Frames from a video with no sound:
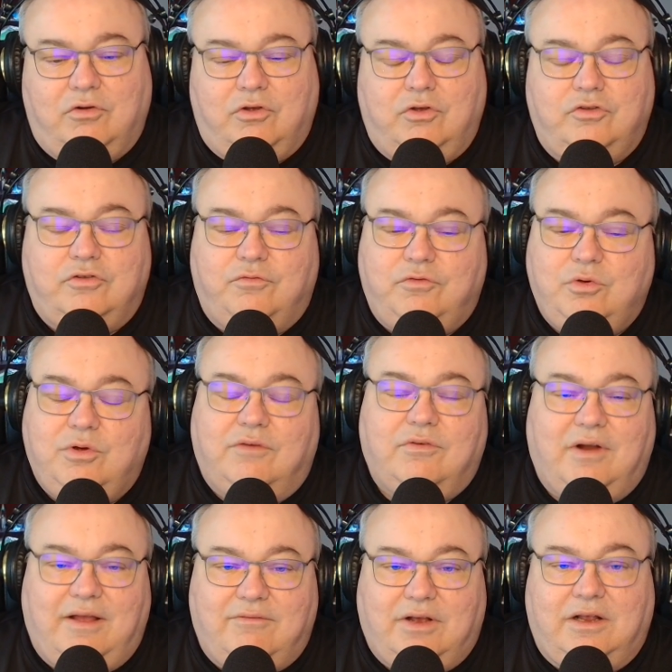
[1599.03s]
because if you ever
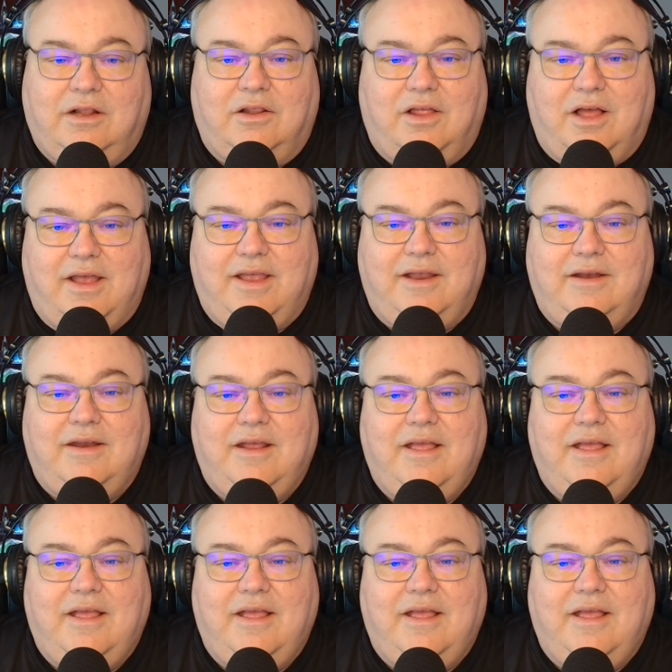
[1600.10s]
have a client